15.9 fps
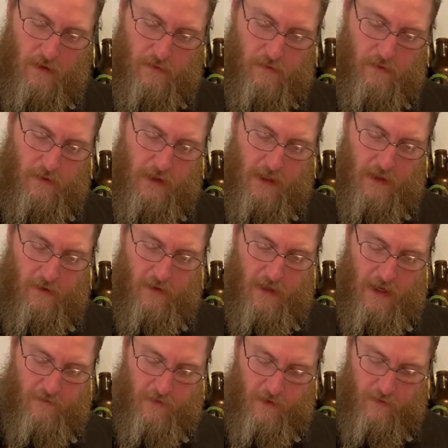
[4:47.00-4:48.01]
little
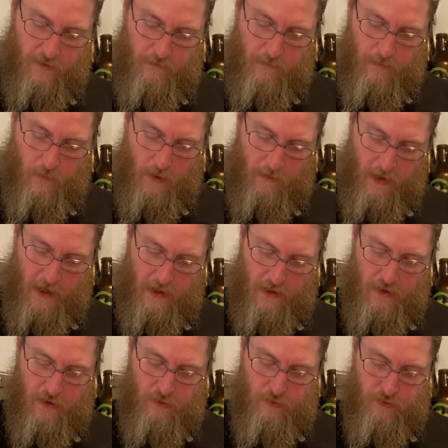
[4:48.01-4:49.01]
heavier than we might
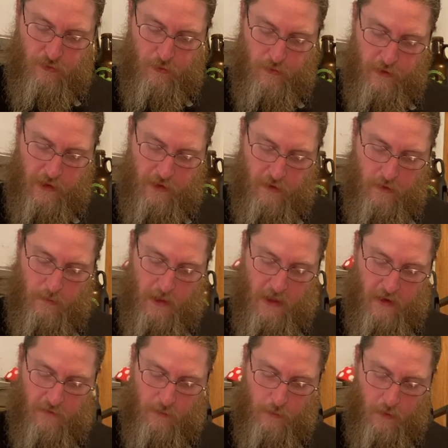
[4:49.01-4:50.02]
usually do
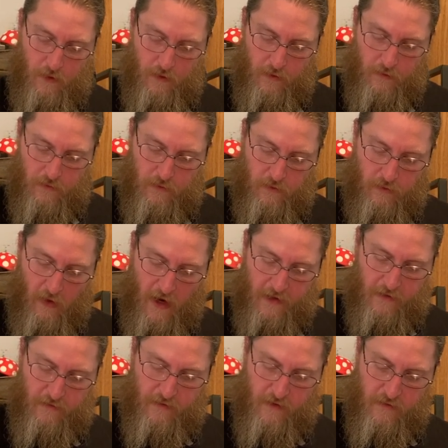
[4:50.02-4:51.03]
because we're trying
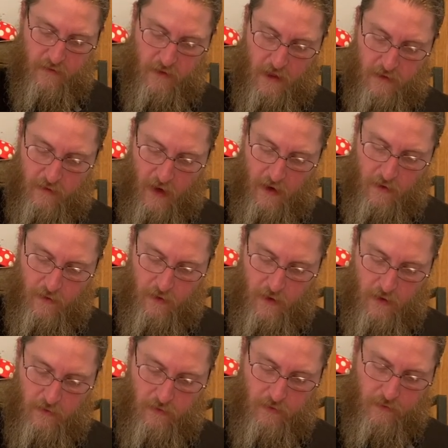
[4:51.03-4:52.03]
to season the entire
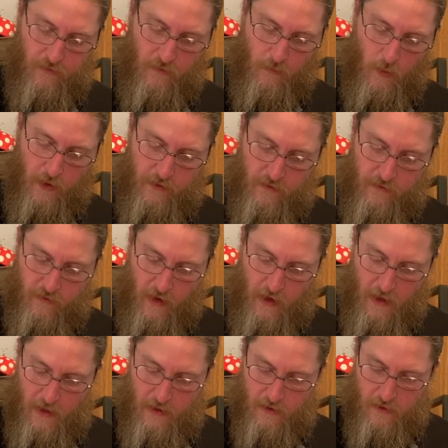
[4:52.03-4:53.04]
thing just from one
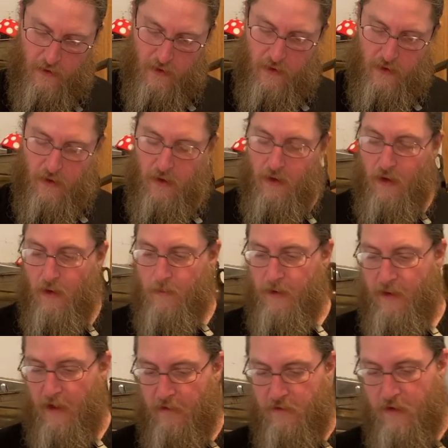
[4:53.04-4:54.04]
side.
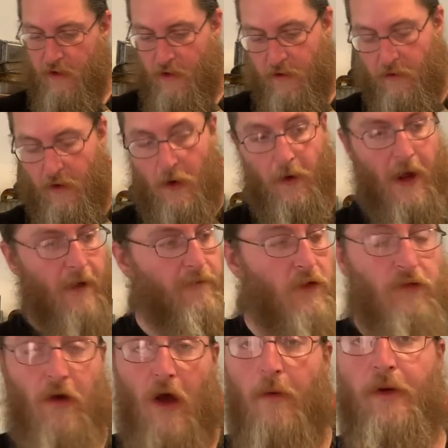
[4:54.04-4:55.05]
But that's good. Okay,
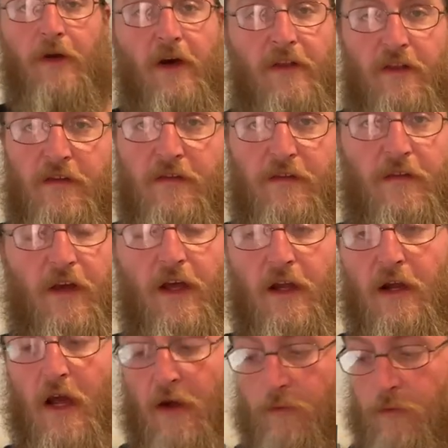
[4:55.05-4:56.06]
so I'm gonna let this
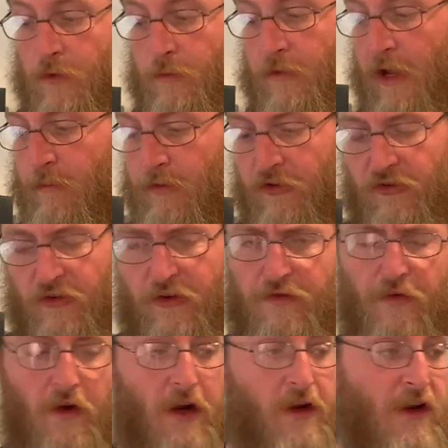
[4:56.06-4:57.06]
sit at room temperature
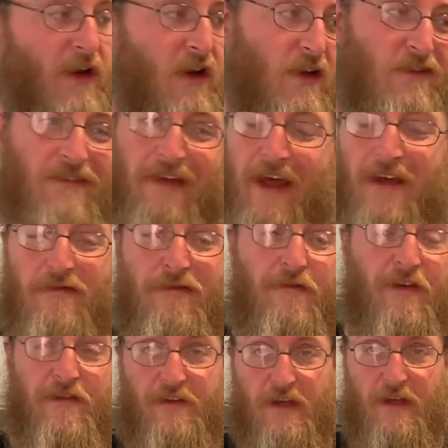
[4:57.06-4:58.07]
for a good 10,
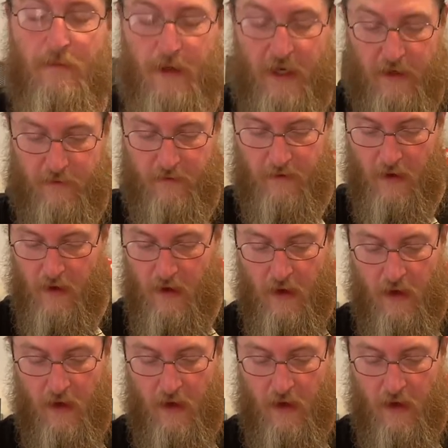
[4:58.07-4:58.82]
15 minutes